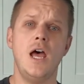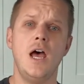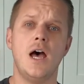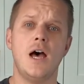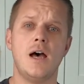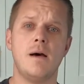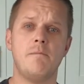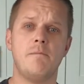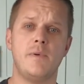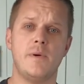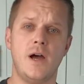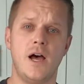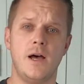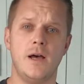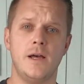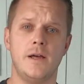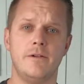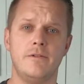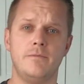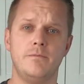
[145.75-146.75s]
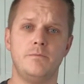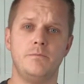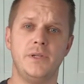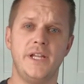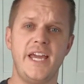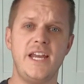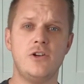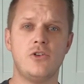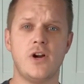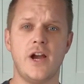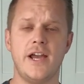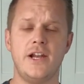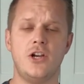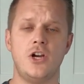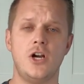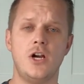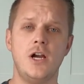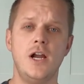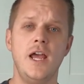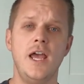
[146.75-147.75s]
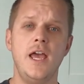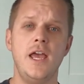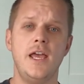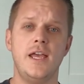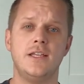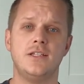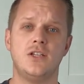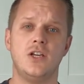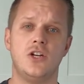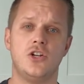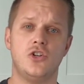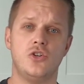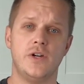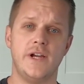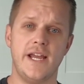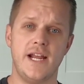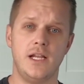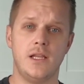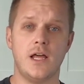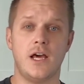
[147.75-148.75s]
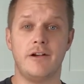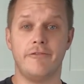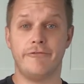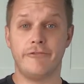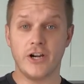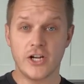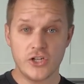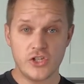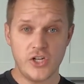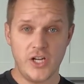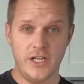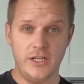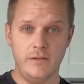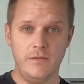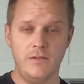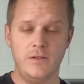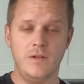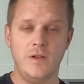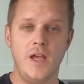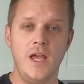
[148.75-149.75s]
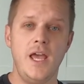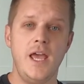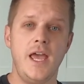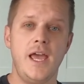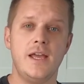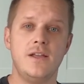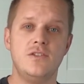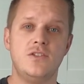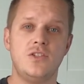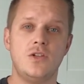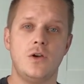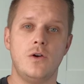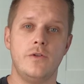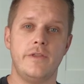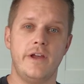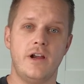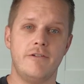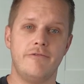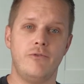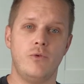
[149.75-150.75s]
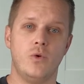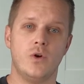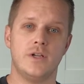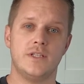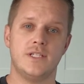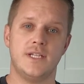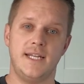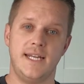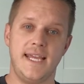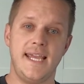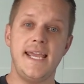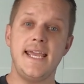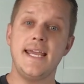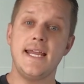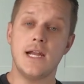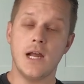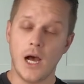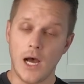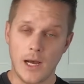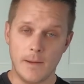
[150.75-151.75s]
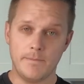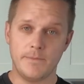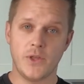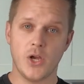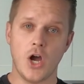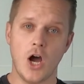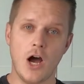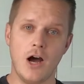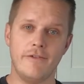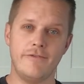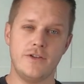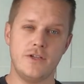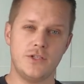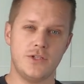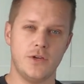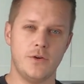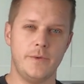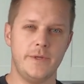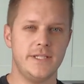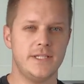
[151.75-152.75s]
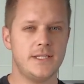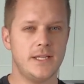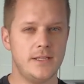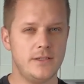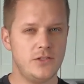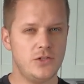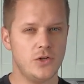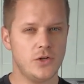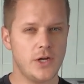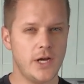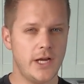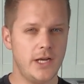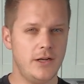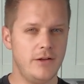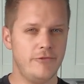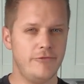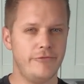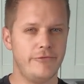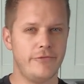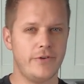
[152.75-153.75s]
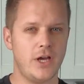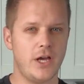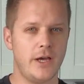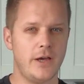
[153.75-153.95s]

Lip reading: a blade grinder is gonna create a lot of friction, and so therefore it's gonna heat up the coffee. So in a sense, you're kind of